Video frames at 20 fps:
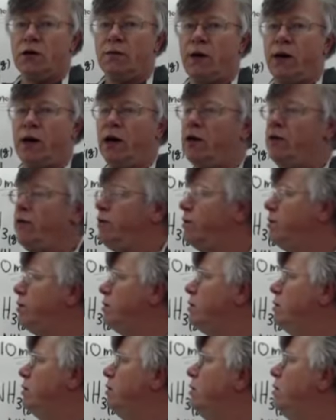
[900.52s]
Now doing the
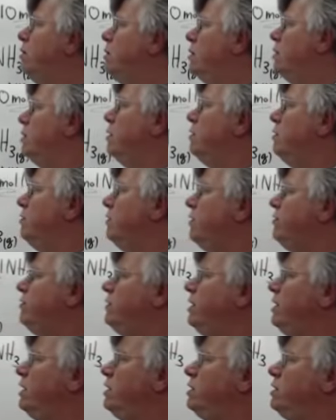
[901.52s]
math,
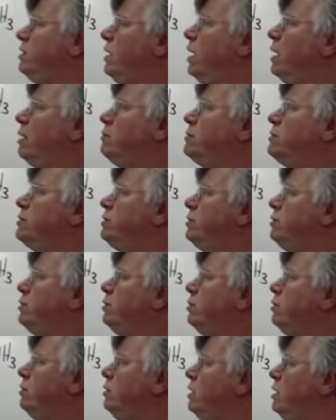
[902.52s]
15
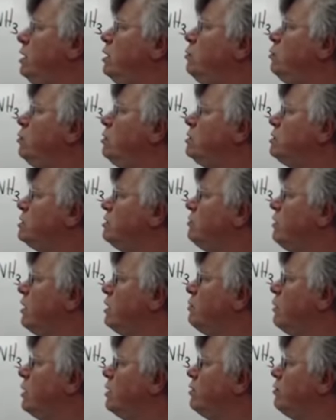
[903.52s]
times 2
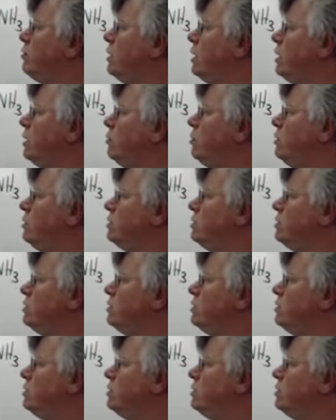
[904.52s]
equals, divide by